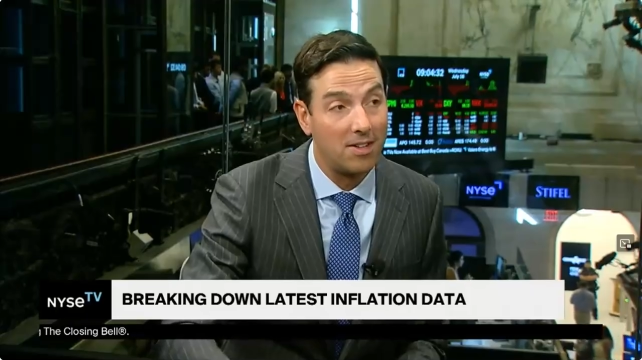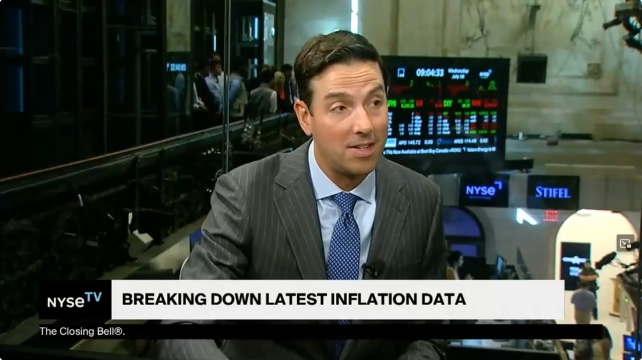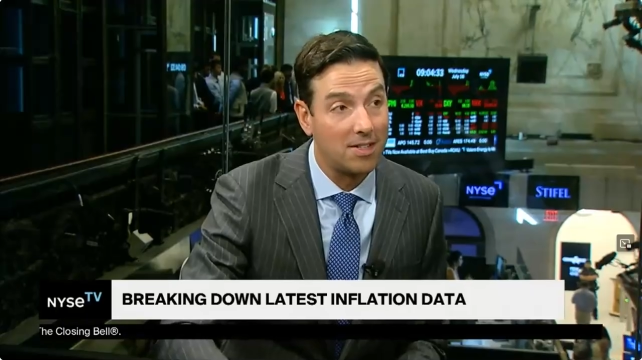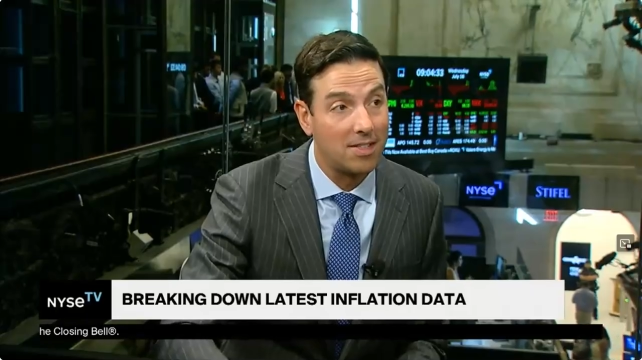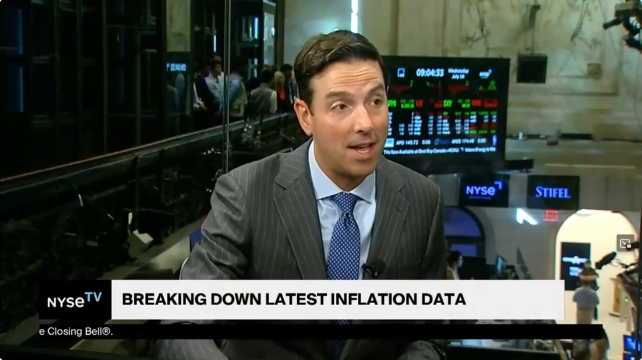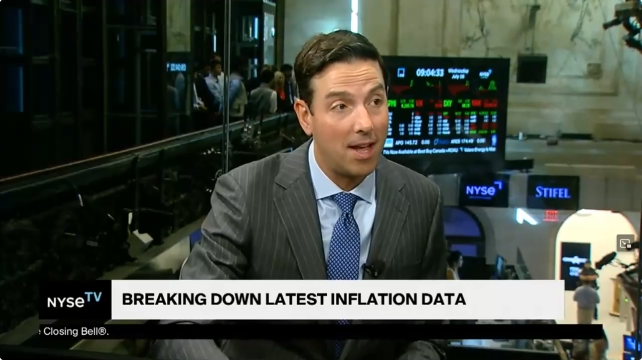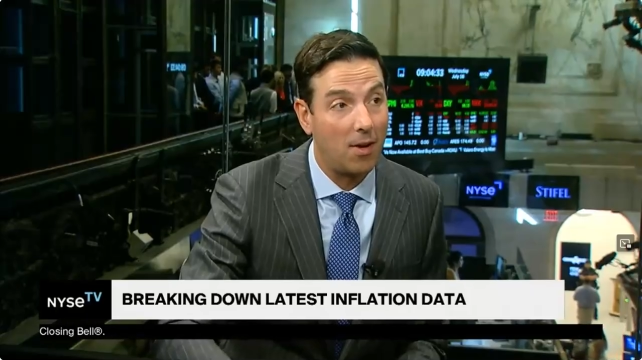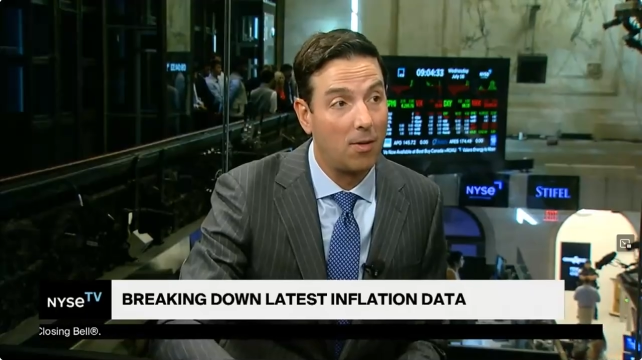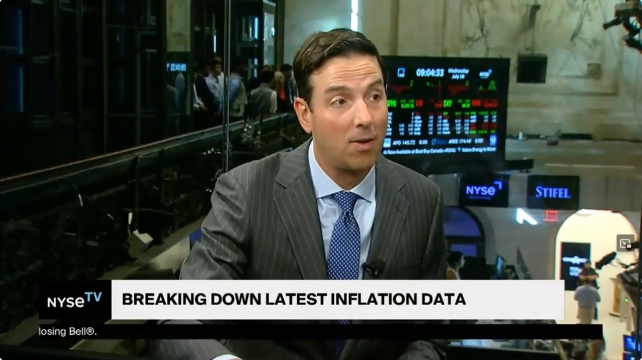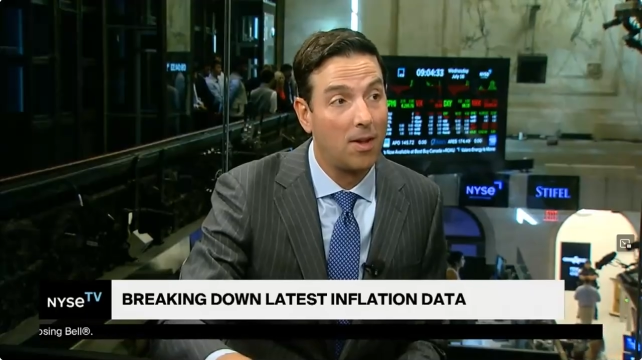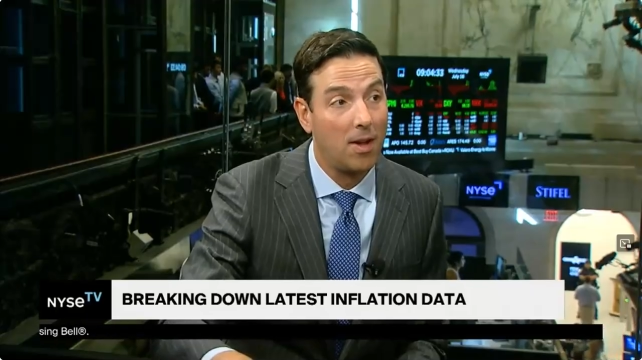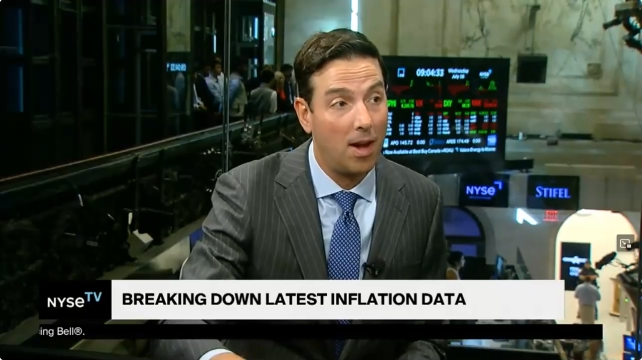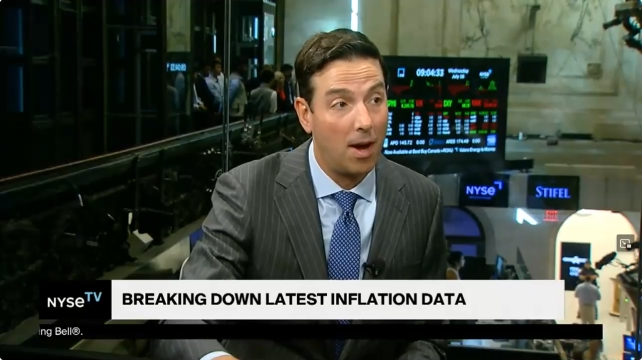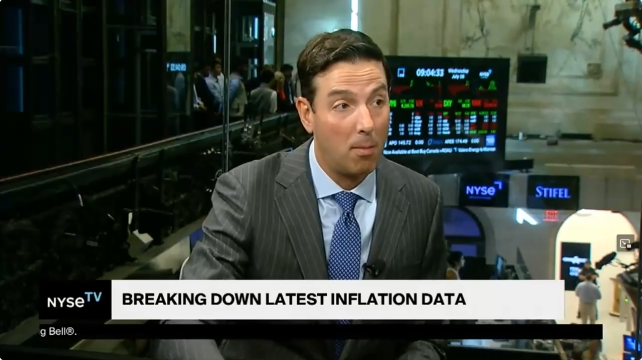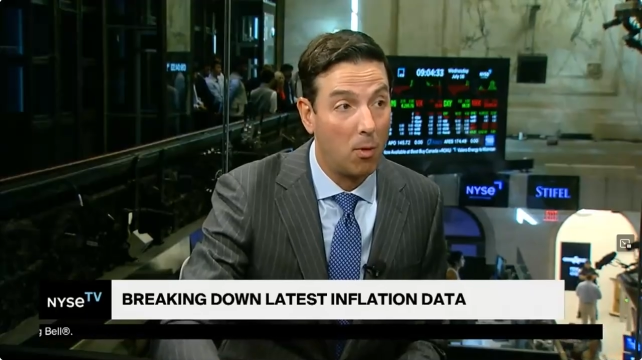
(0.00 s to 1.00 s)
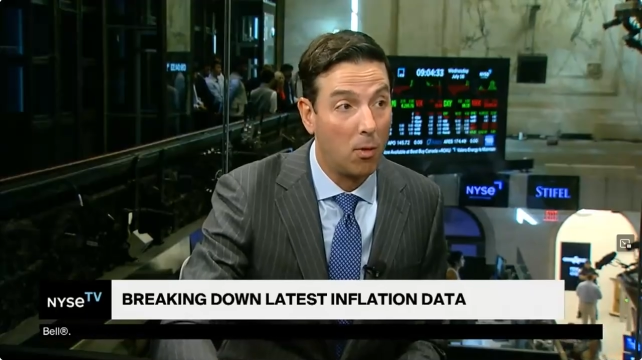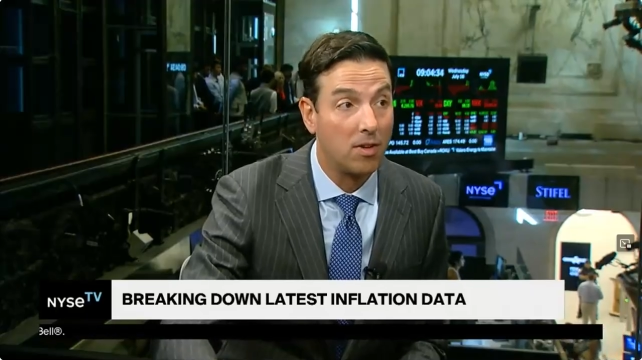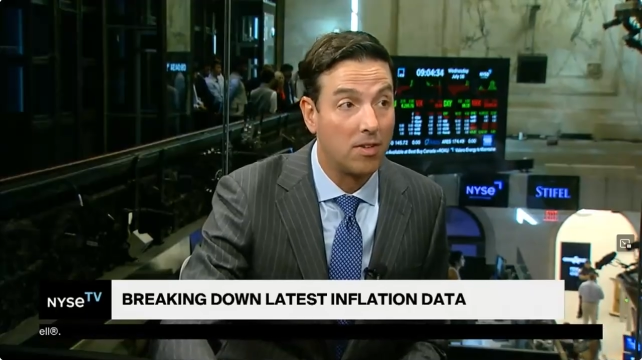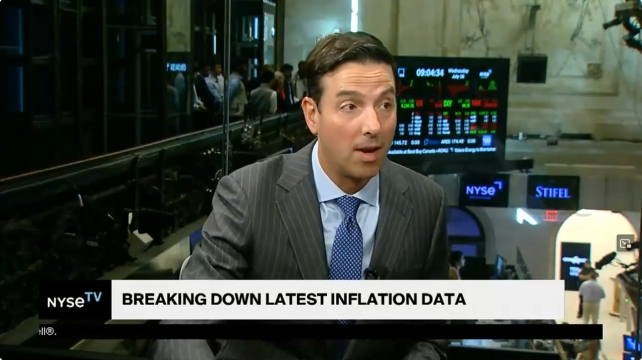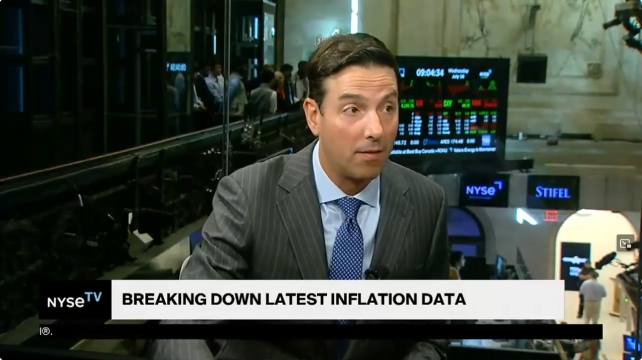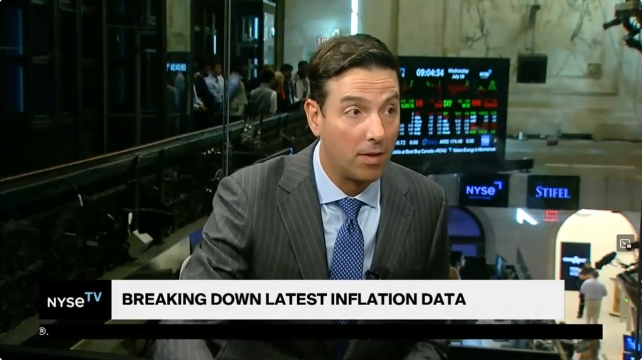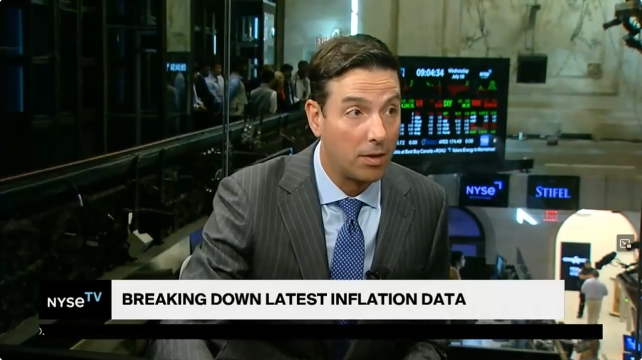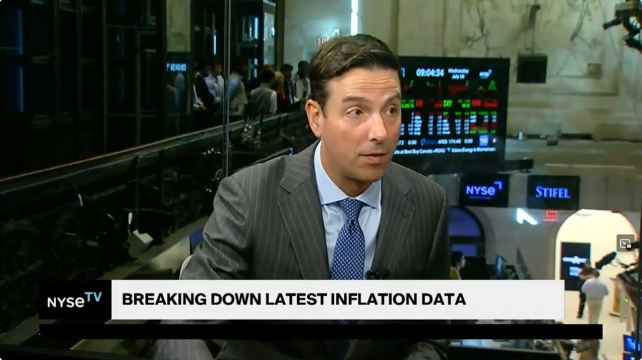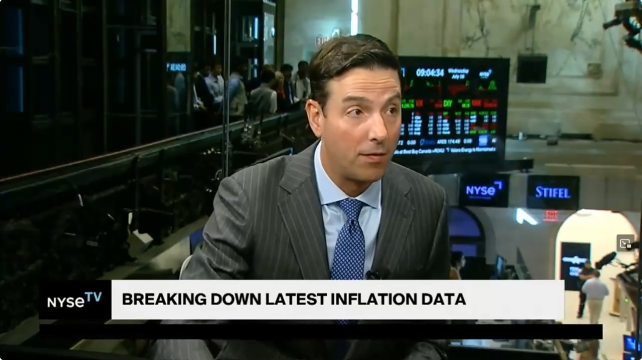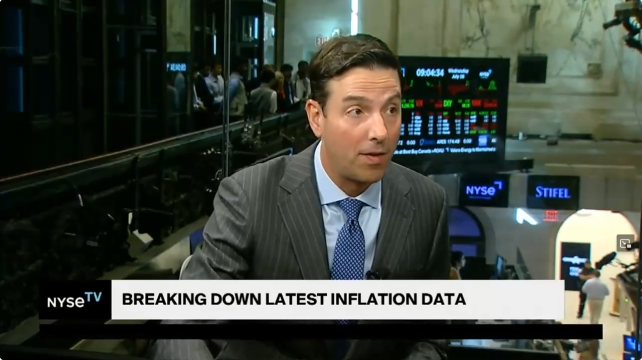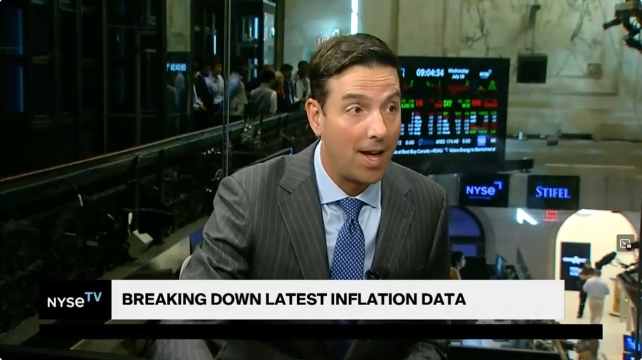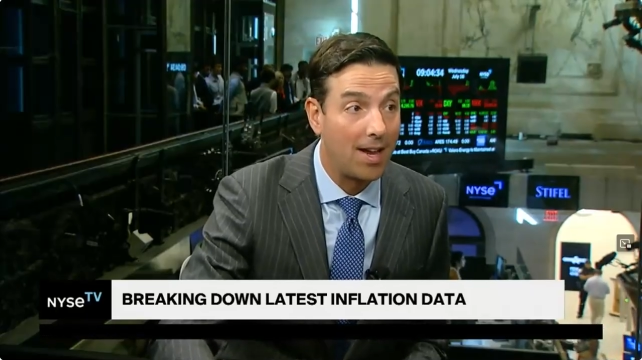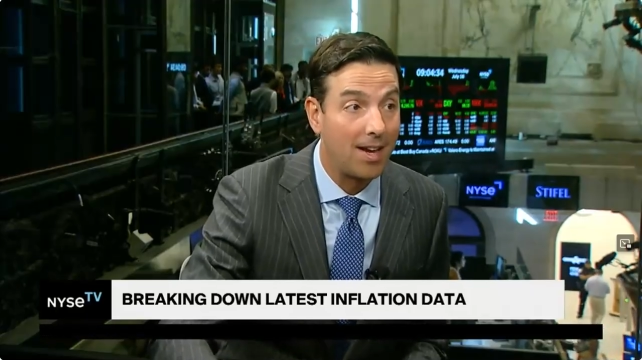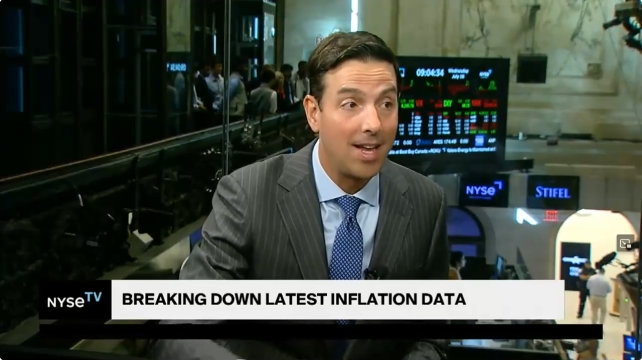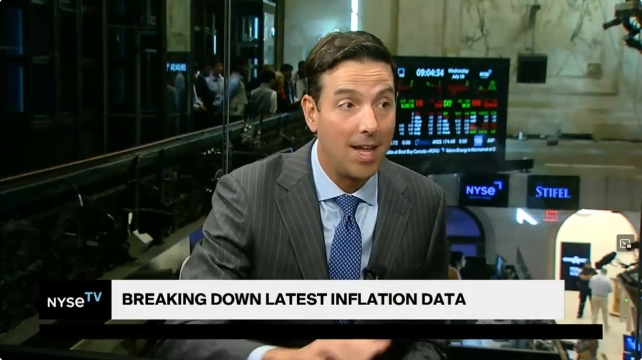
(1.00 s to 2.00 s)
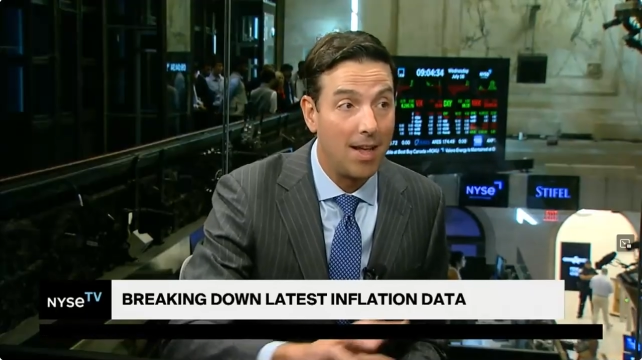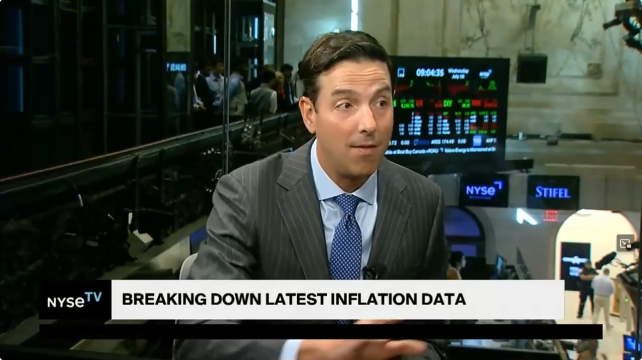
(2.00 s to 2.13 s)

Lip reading: discount a more dovish Fed,